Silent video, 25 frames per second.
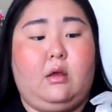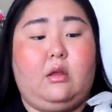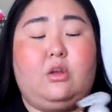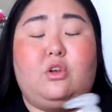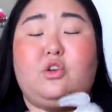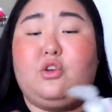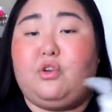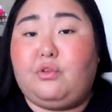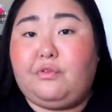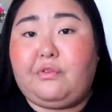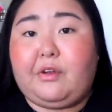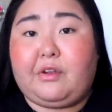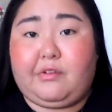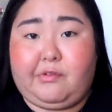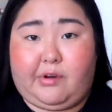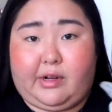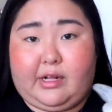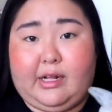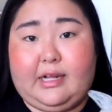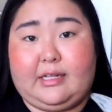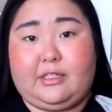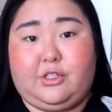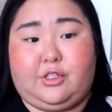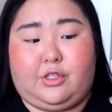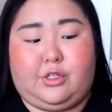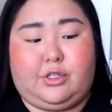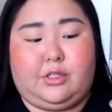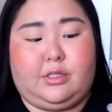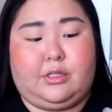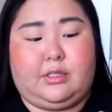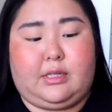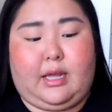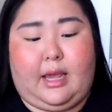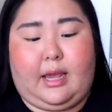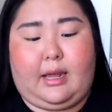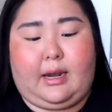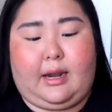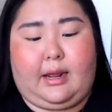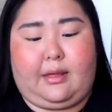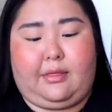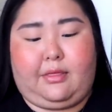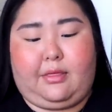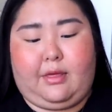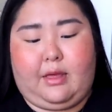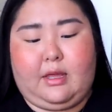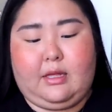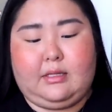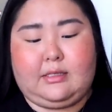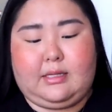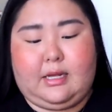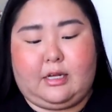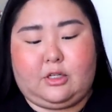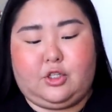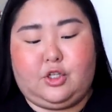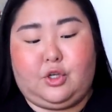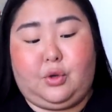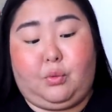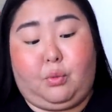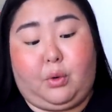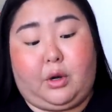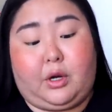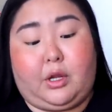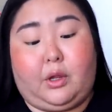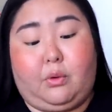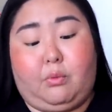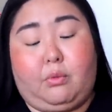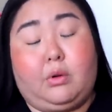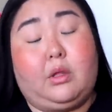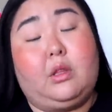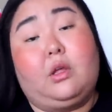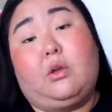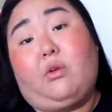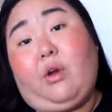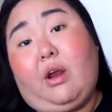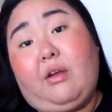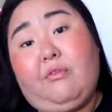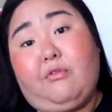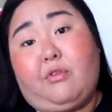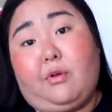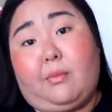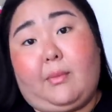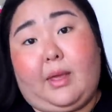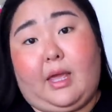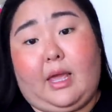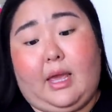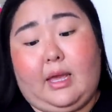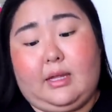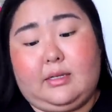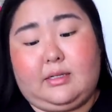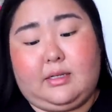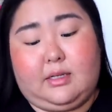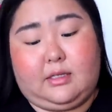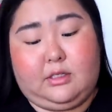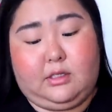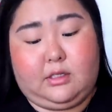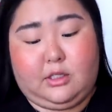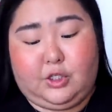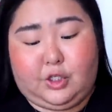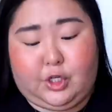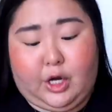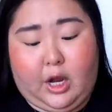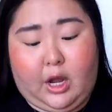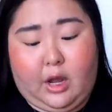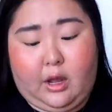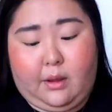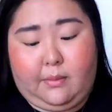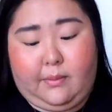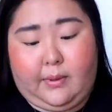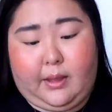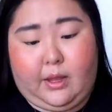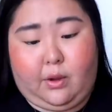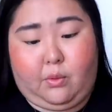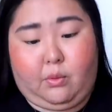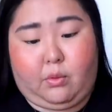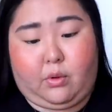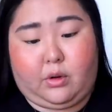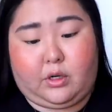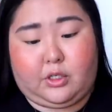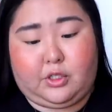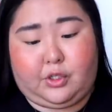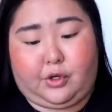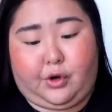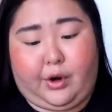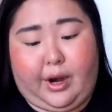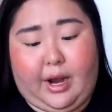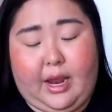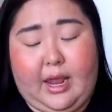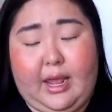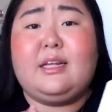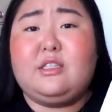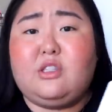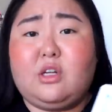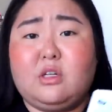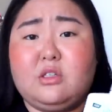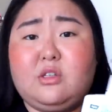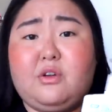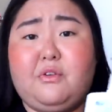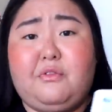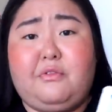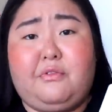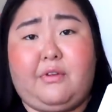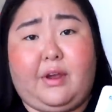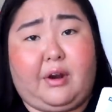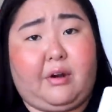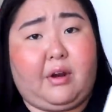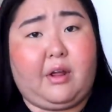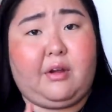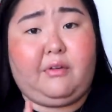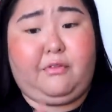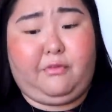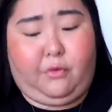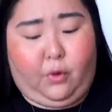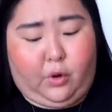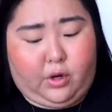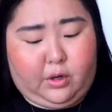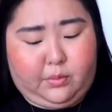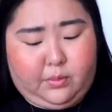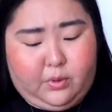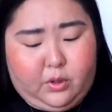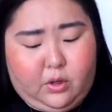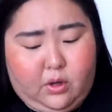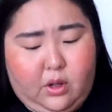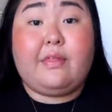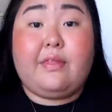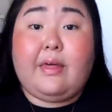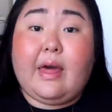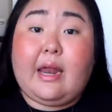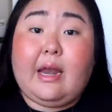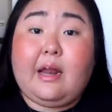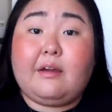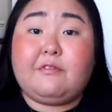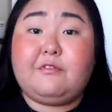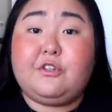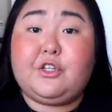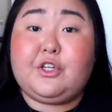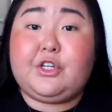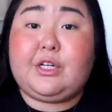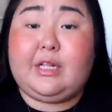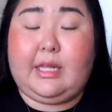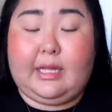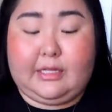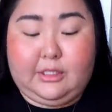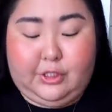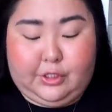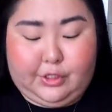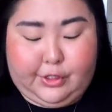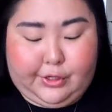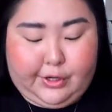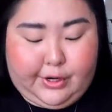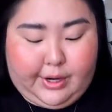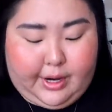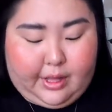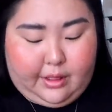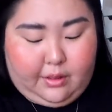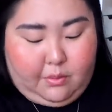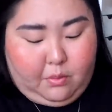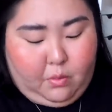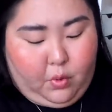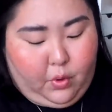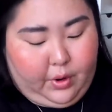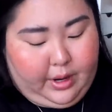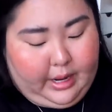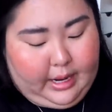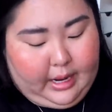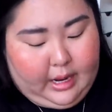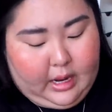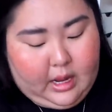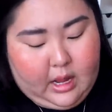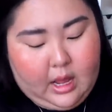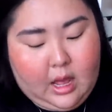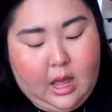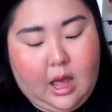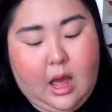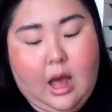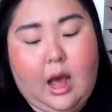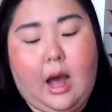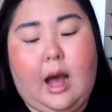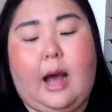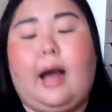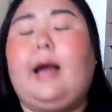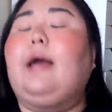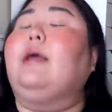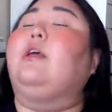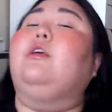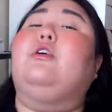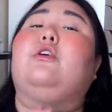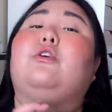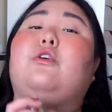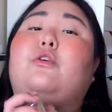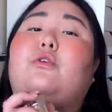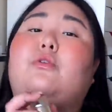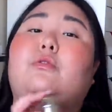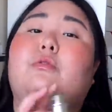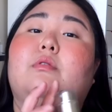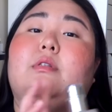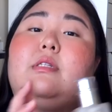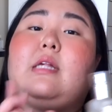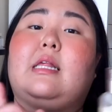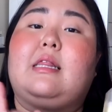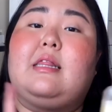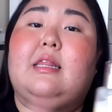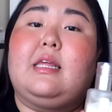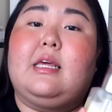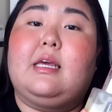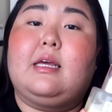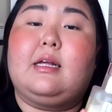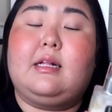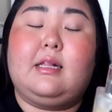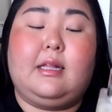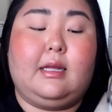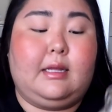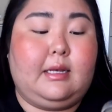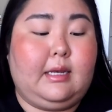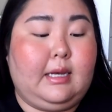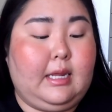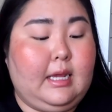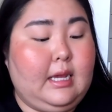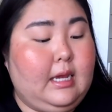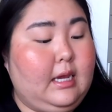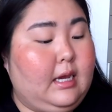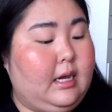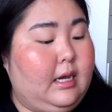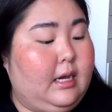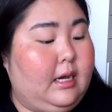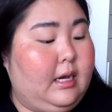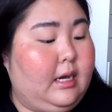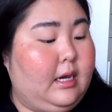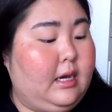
new favorite cleansers. And I think it's actually working really great for me. It does the job. It works great. It's also very affordable. Then after cleanser in the morning, I use the Clinique